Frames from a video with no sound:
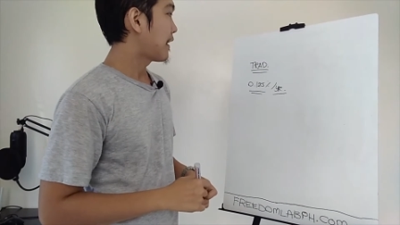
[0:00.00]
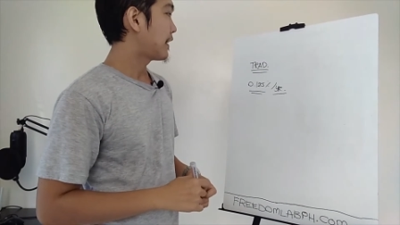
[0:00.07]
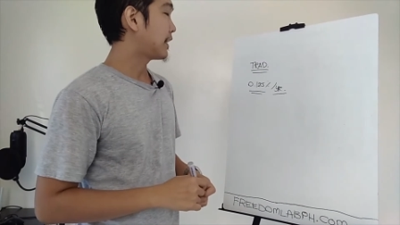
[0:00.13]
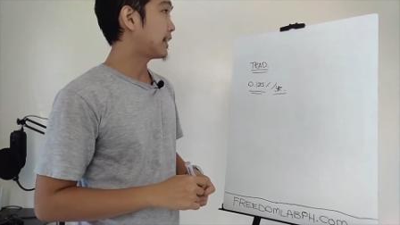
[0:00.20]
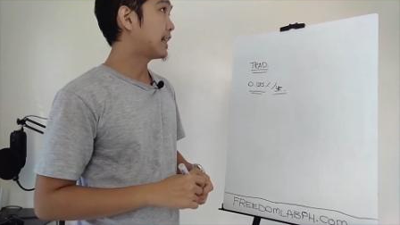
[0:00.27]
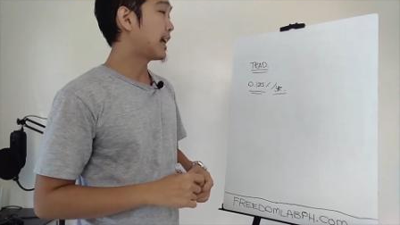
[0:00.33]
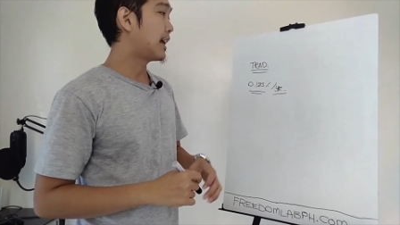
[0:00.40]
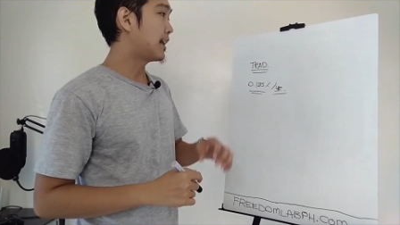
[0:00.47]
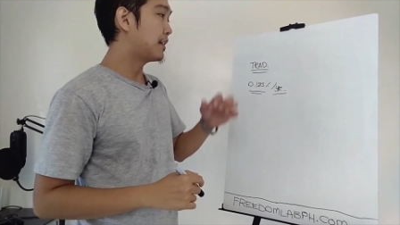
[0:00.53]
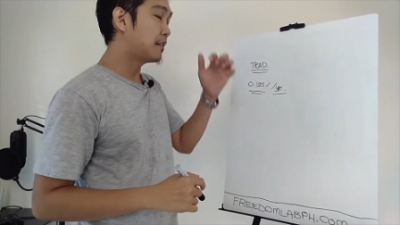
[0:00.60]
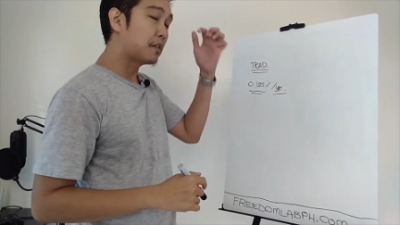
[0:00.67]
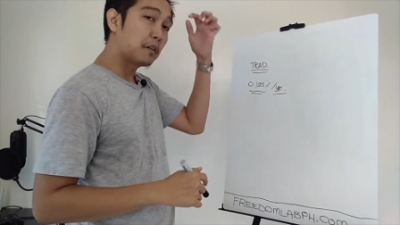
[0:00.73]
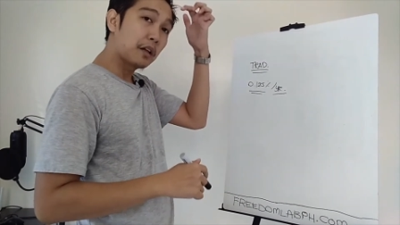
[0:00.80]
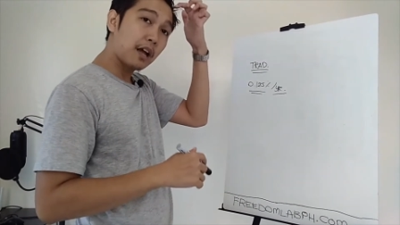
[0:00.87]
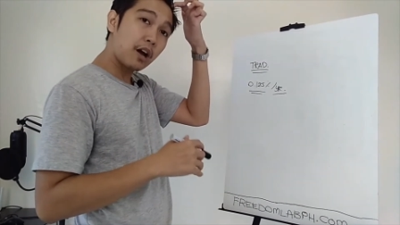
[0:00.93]

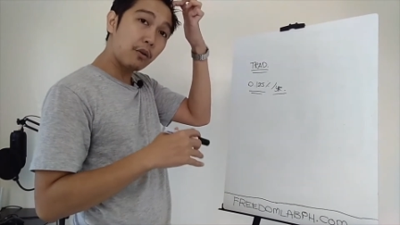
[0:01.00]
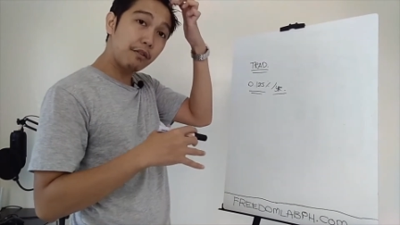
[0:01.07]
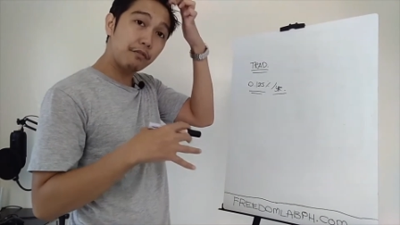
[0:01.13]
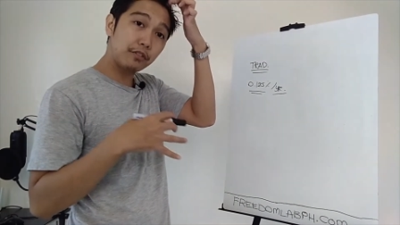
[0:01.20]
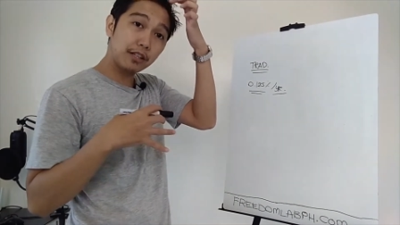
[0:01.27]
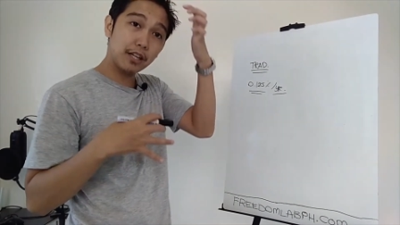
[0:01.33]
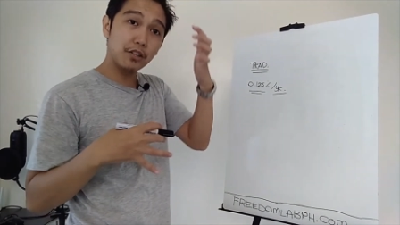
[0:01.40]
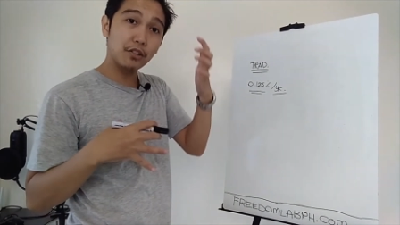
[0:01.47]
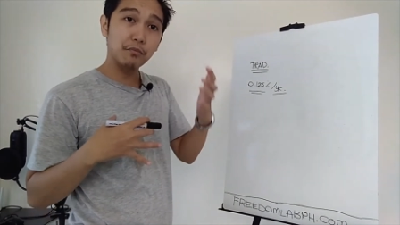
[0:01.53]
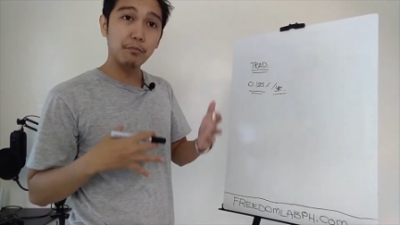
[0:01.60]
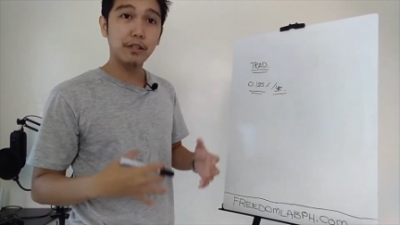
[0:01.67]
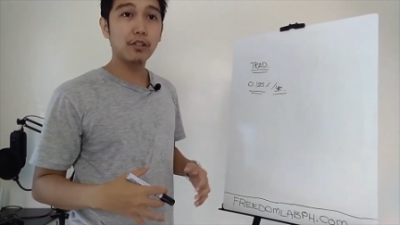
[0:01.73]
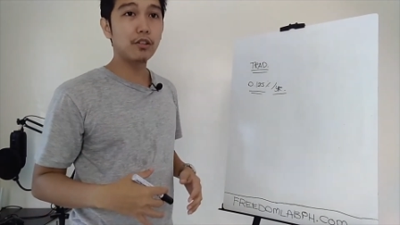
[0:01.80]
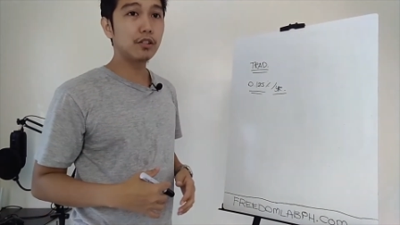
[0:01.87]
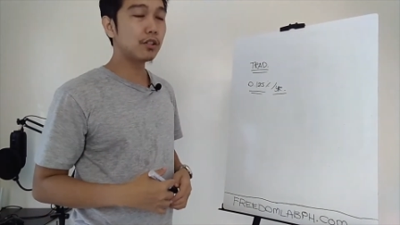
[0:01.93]
Then, however ngayon,
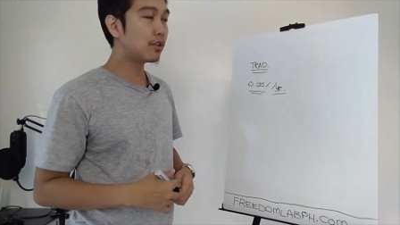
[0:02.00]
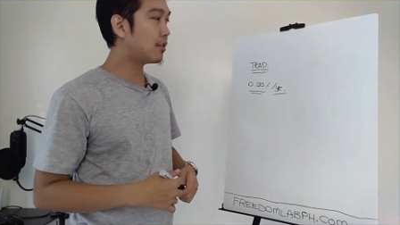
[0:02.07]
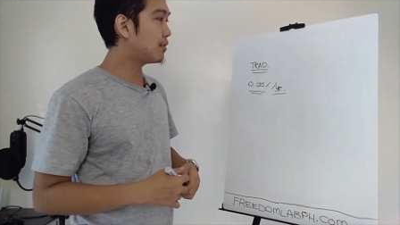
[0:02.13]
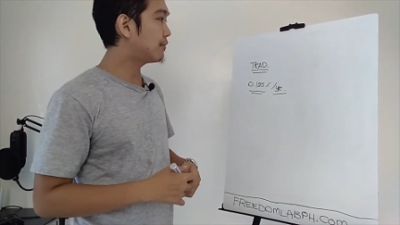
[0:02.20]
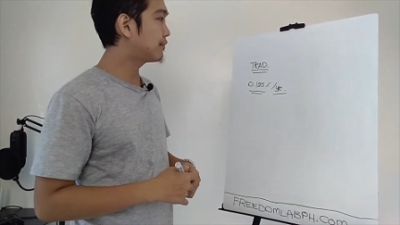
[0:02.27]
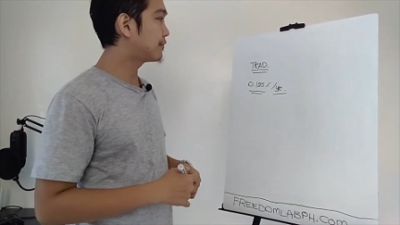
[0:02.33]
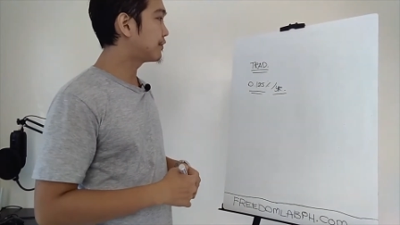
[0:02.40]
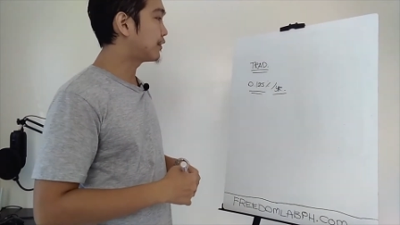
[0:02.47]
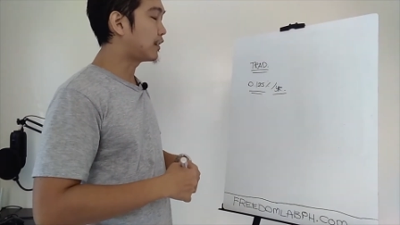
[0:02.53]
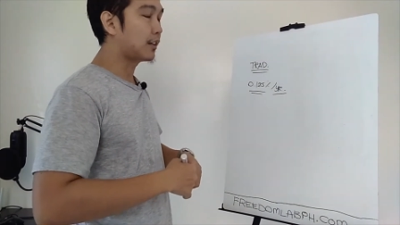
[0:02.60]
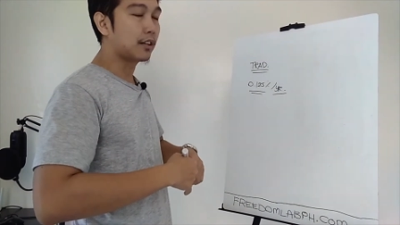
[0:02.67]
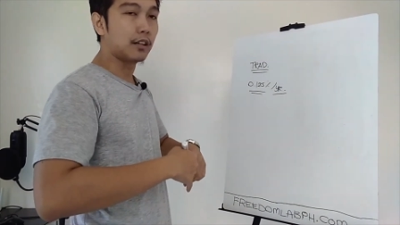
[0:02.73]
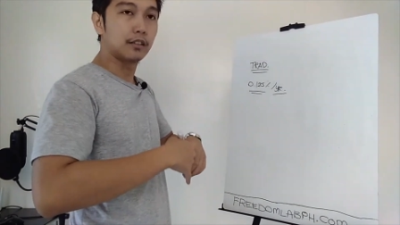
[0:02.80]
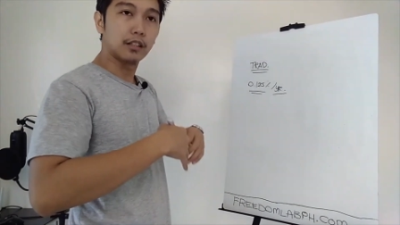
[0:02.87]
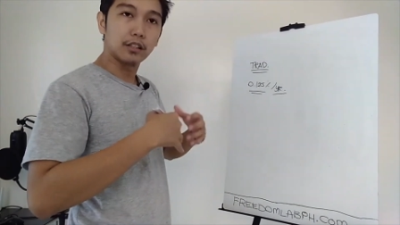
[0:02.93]
because of
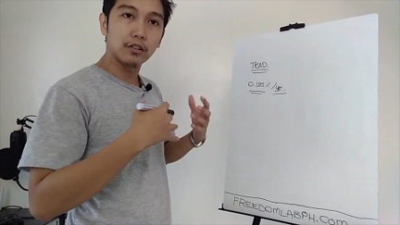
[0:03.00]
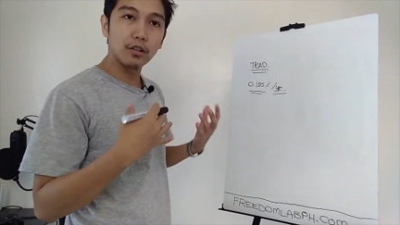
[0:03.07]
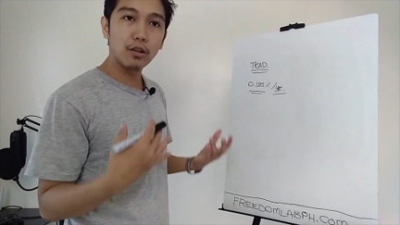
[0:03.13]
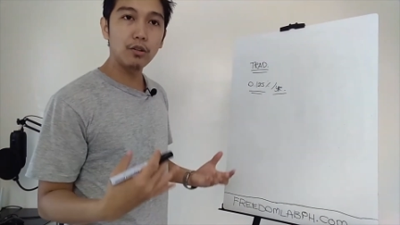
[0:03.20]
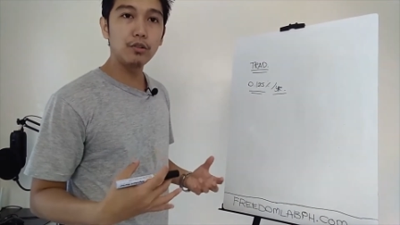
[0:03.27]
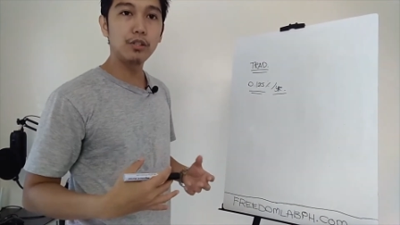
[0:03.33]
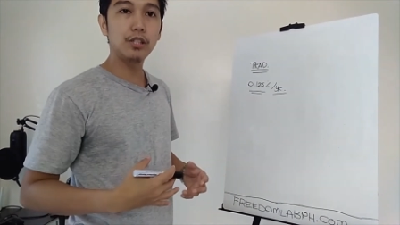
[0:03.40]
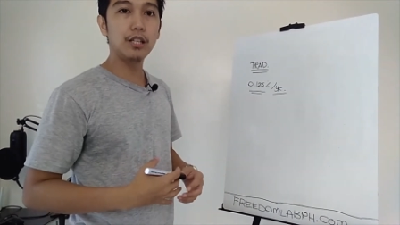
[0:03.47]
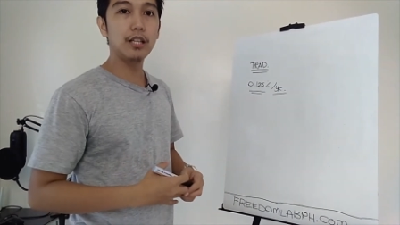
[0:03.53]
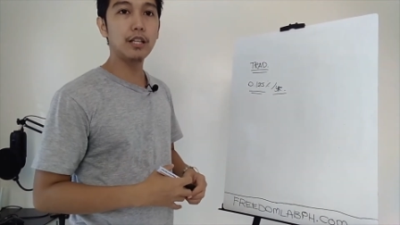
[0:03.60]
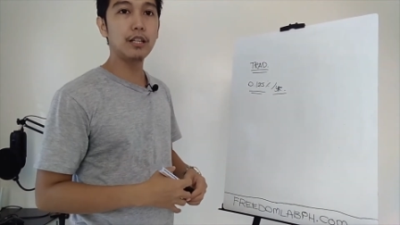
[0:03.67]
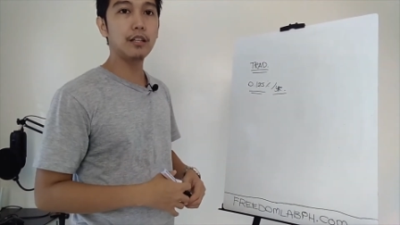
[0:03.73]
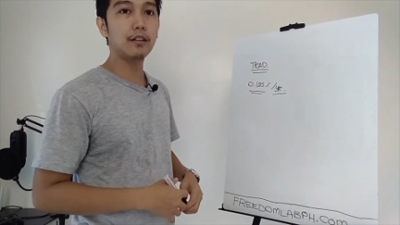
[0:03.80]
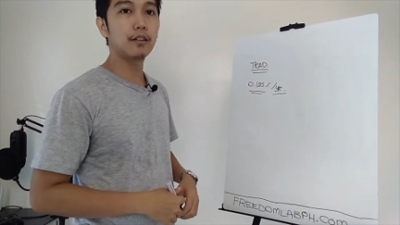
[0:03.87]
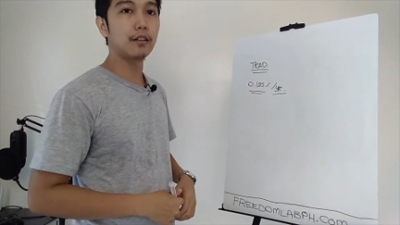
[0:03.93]
uh,
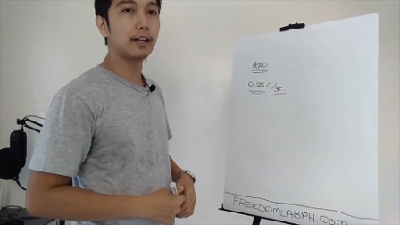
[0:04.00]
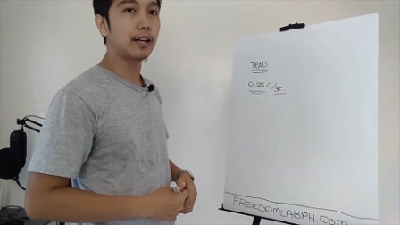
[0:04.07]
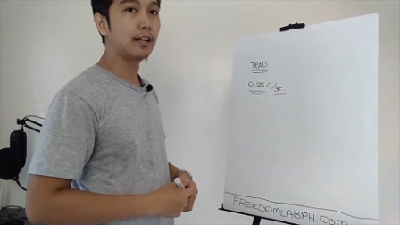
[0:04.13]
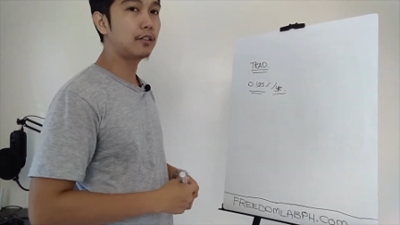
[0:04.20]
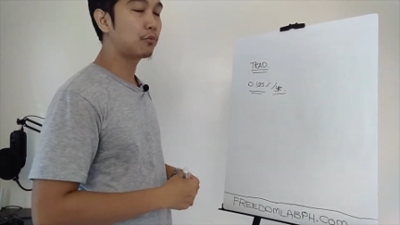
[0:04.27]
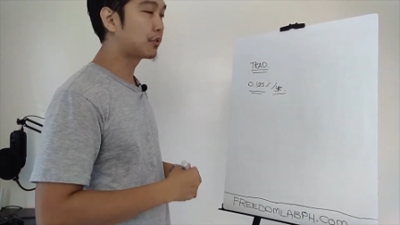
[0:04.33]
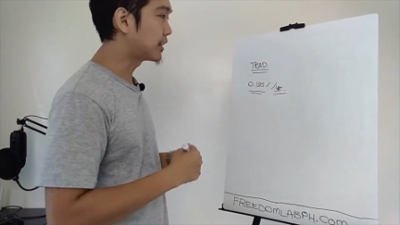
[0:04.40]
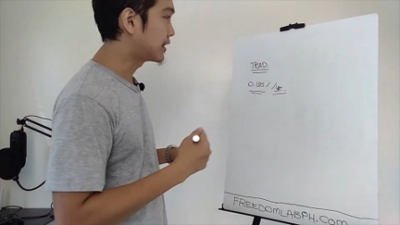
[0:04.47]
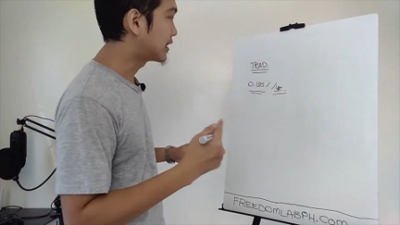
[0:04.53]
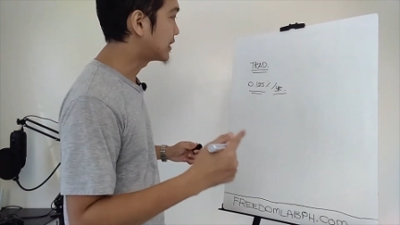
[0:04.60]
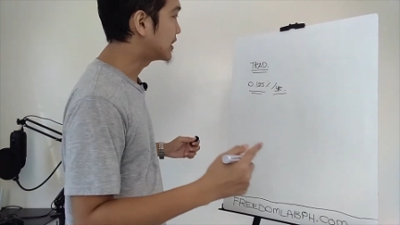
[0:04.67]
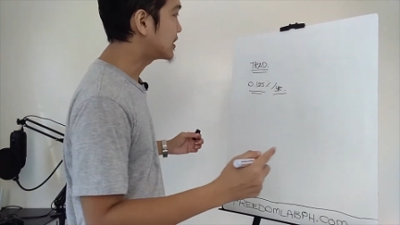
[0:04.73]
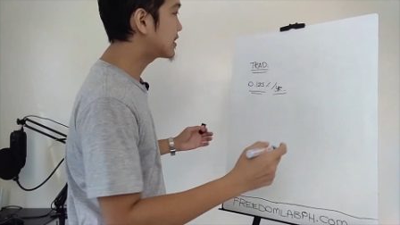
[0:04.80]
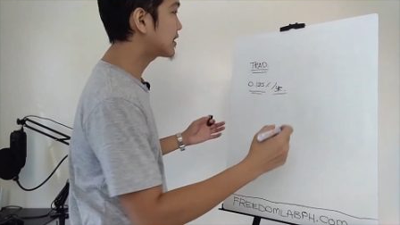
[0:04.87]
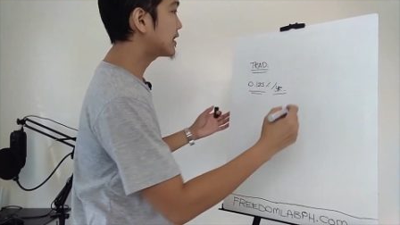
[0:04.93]
technology, okay, we're in the
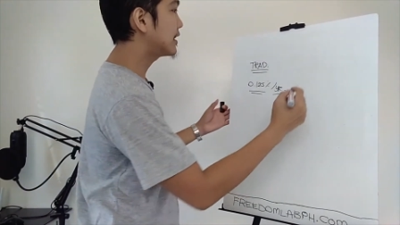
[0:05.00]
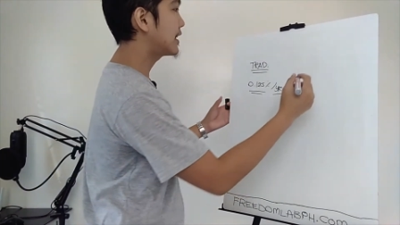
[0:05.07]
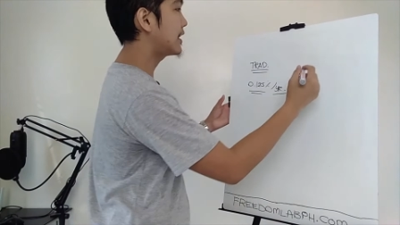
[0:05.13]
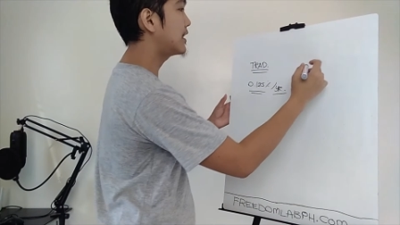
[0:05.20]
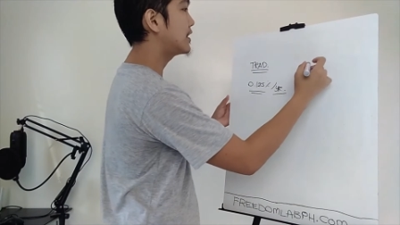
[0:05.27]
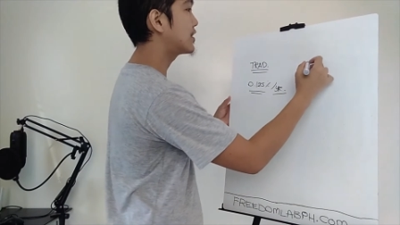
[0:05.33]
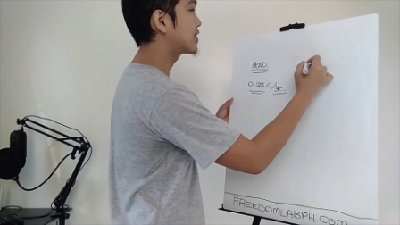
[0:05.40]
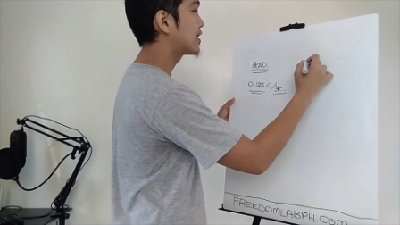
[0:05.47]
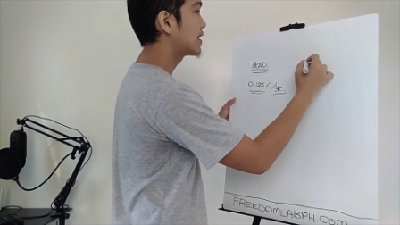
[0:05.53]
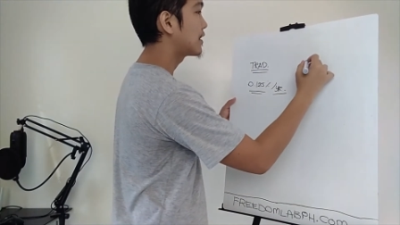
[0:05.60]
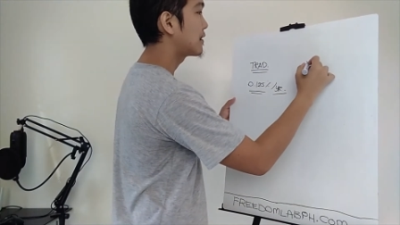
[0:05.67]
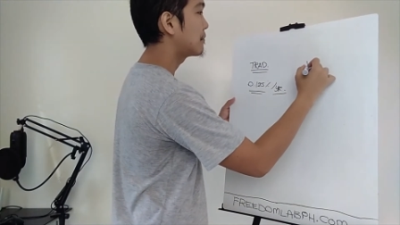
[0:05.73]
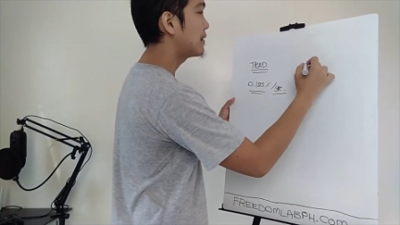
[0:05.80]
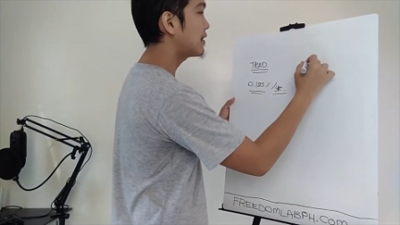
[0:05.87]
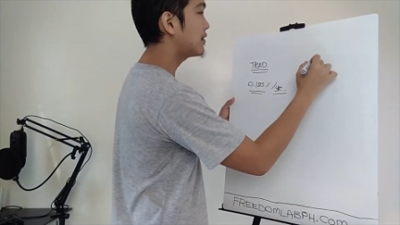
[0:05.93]
digital age,
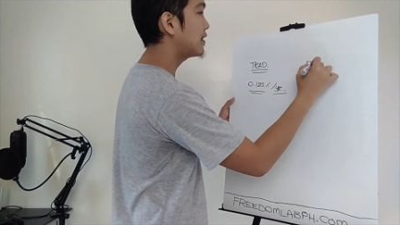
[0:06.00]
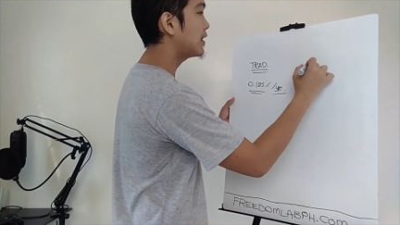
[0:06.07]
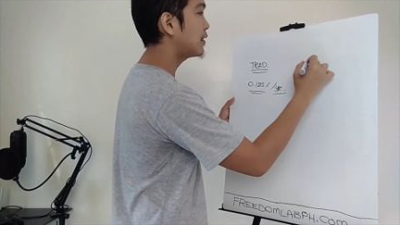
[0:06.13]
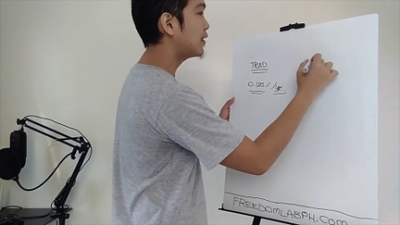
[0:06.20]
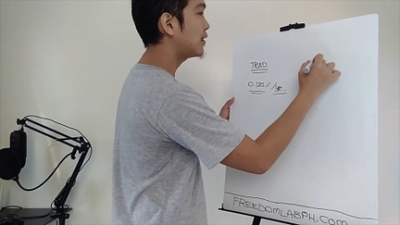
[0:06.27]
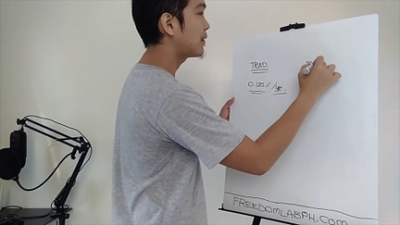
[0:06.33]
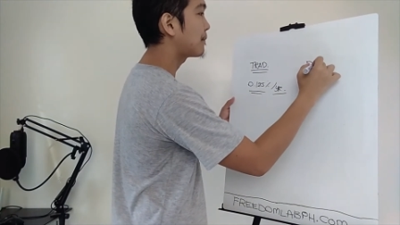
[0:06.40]
meron ng